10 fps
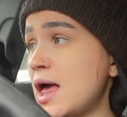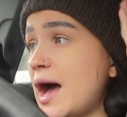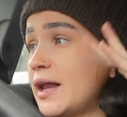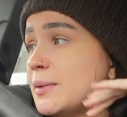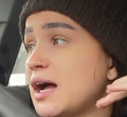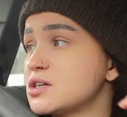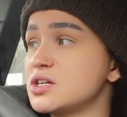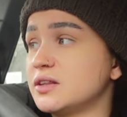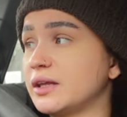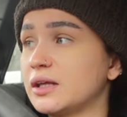and I'm
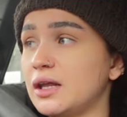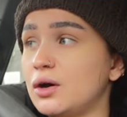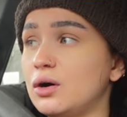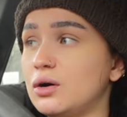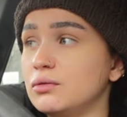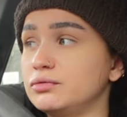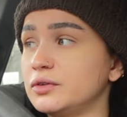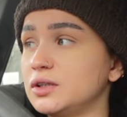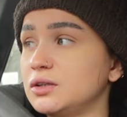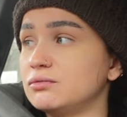actually thinking of
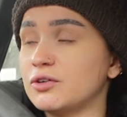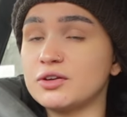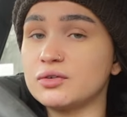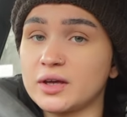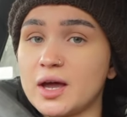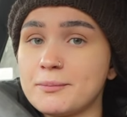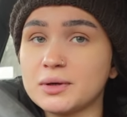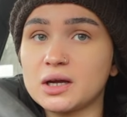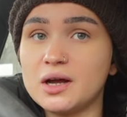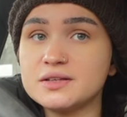refusing it
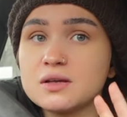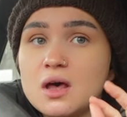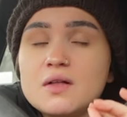because